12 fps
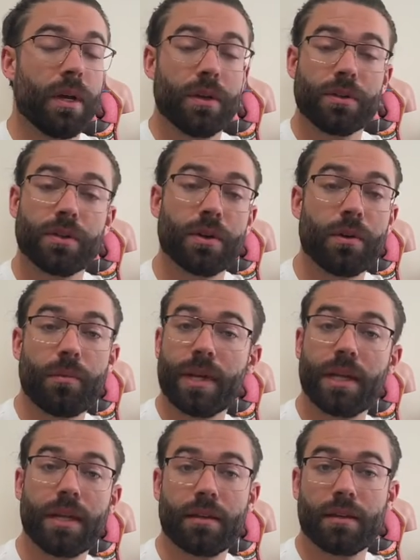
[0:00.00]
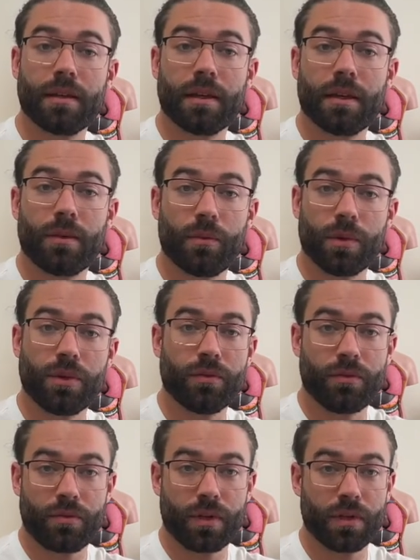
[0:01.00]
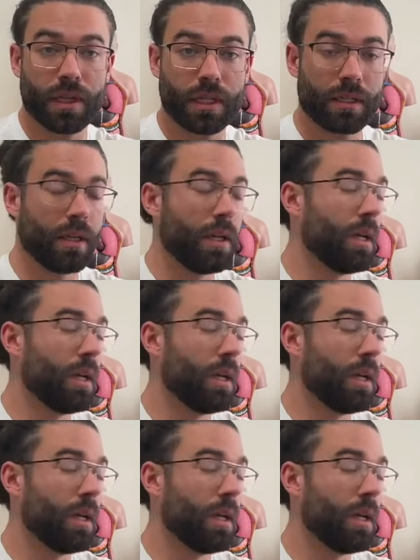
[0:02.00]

to go immediately when you feel it,